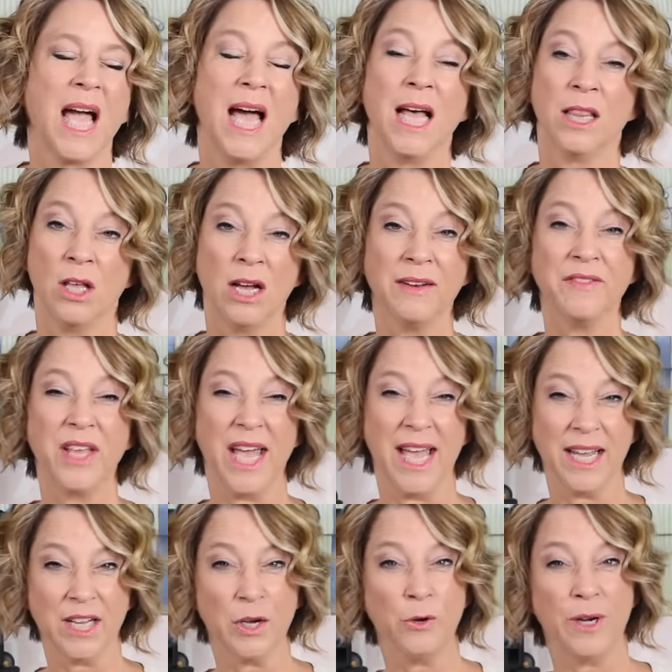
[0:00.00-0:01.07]
A lot of the
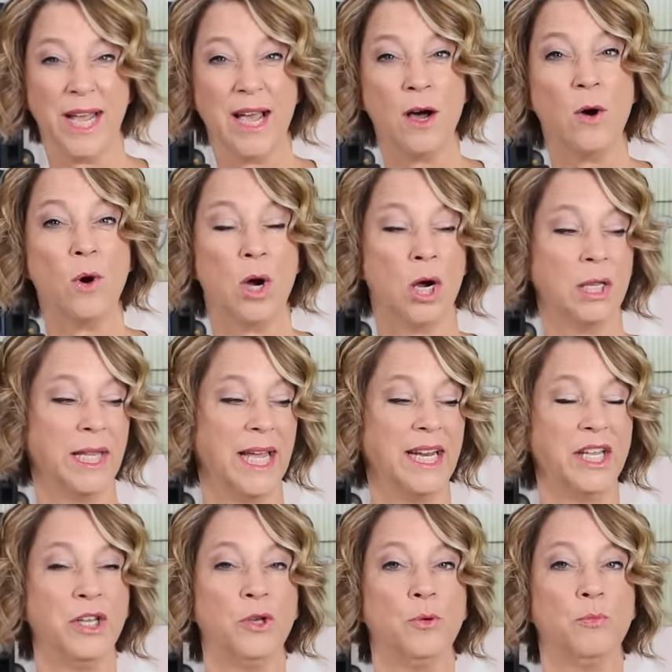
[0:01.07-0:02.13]
Echo now are
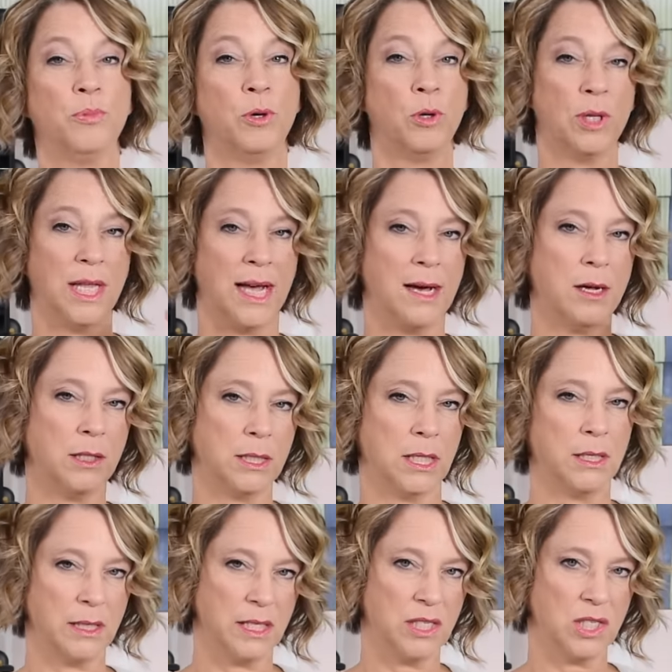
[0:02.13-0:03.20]
letting you pull out
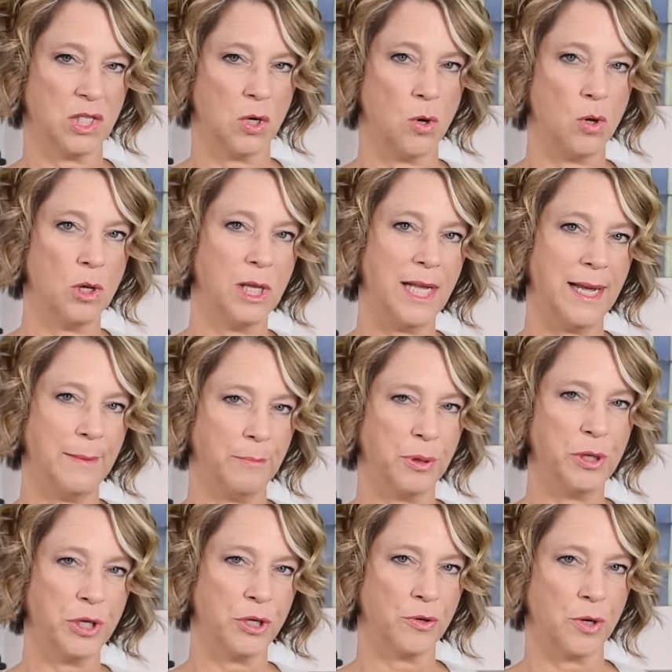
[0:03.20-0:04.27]
the sole and
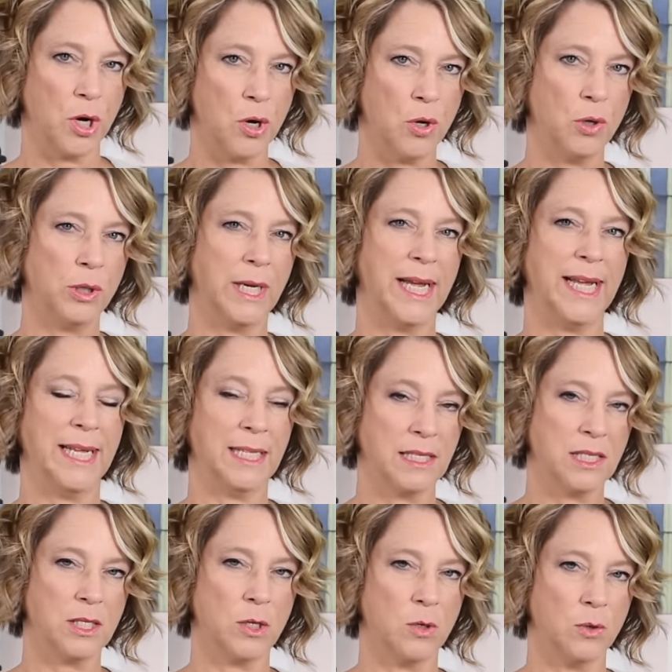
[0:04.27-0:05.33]
put your own
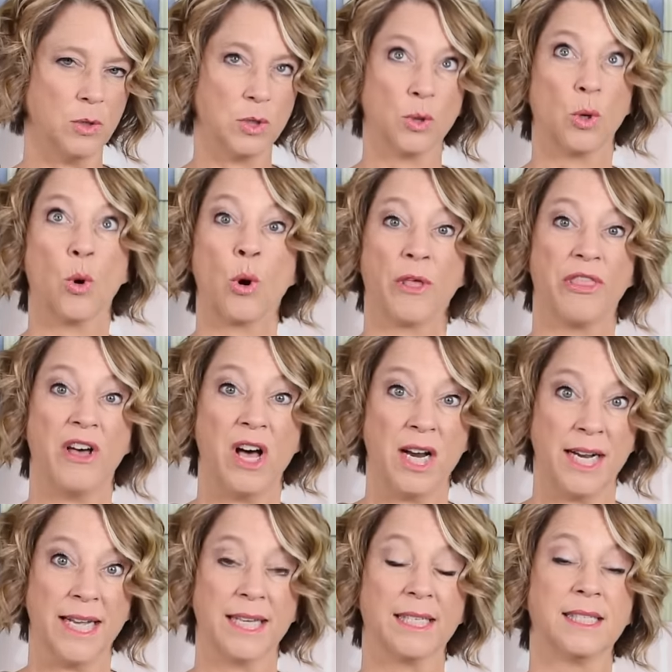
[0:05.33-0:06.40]
insoles or
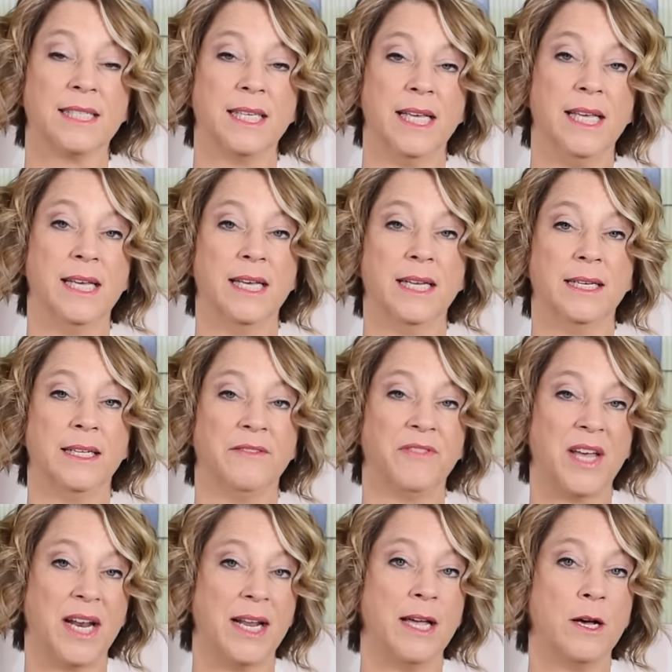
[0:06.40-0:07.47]
orthotics in, if
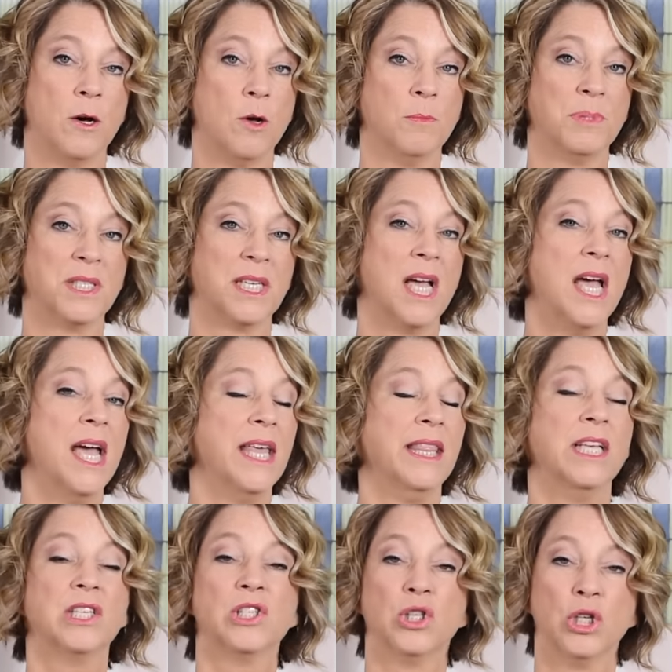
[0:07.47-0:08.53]
that helps.
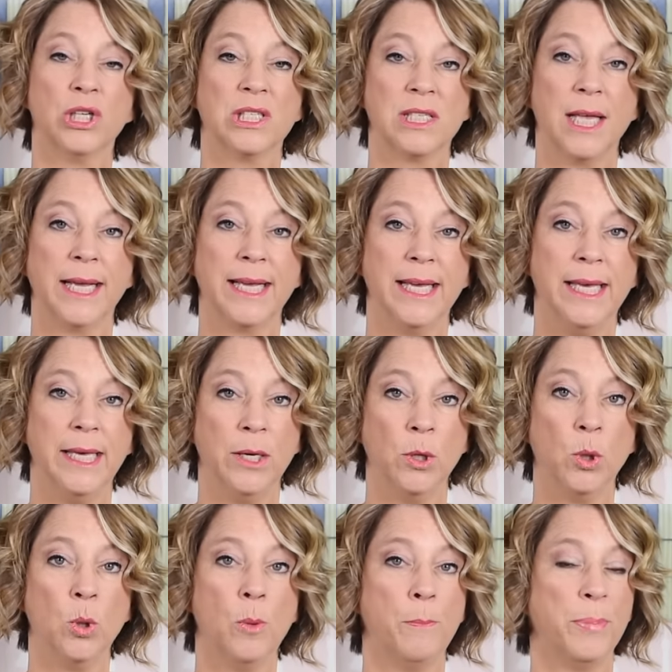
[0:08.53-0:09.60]
This looks like a
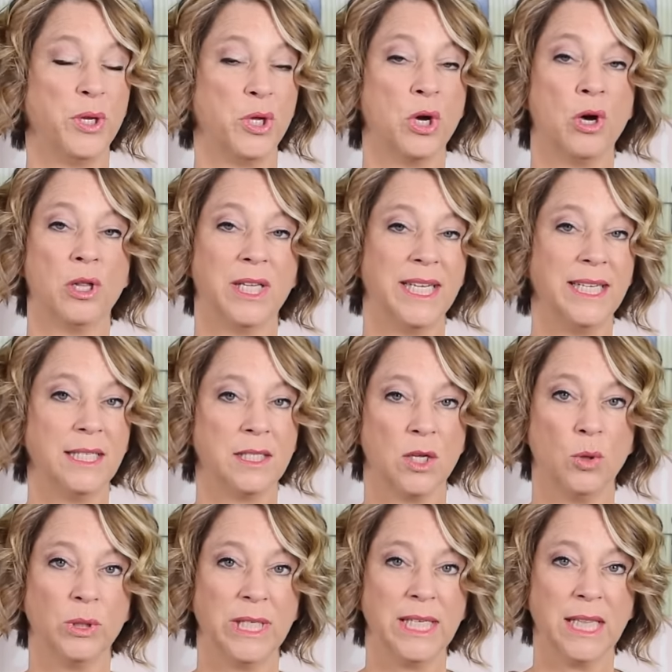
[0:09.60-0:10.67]
heel, but y'all, it is
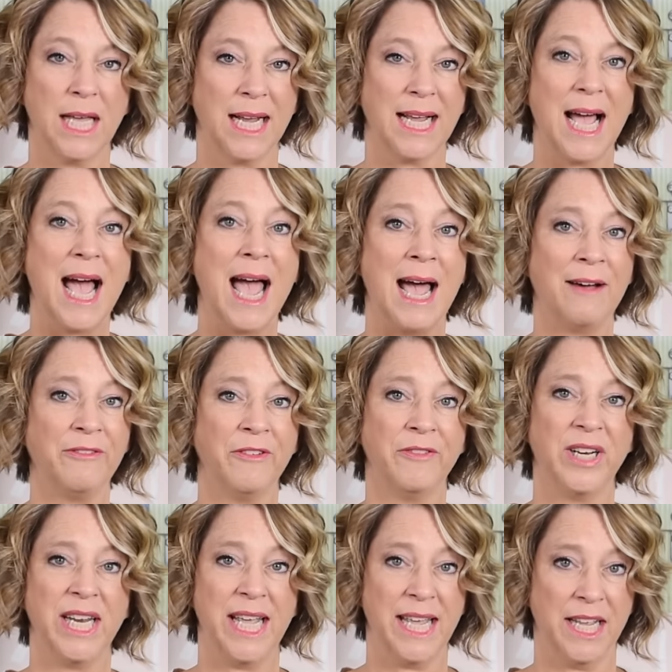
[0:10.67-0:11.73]
only like a half of
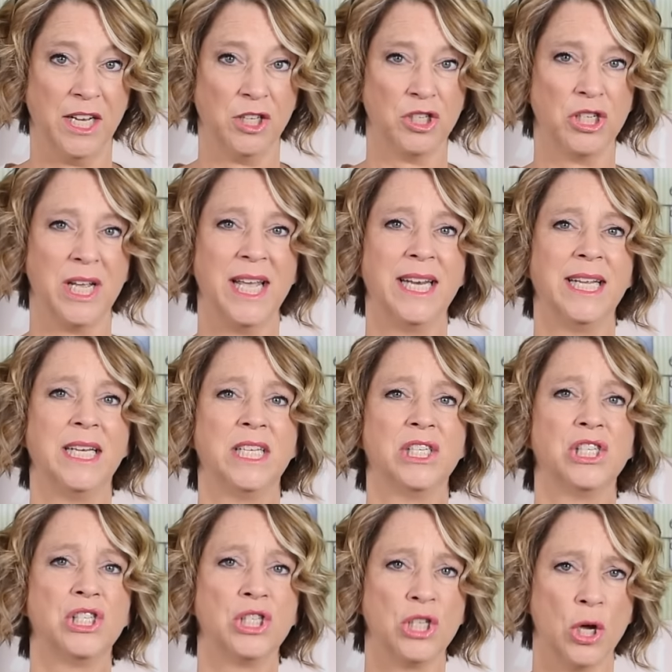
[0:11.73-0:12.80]
an inch, and it
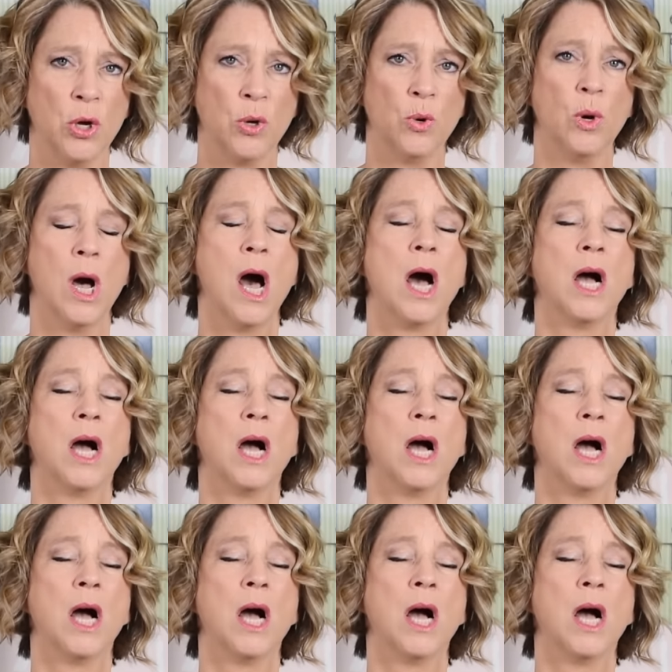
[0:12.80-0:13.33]
is so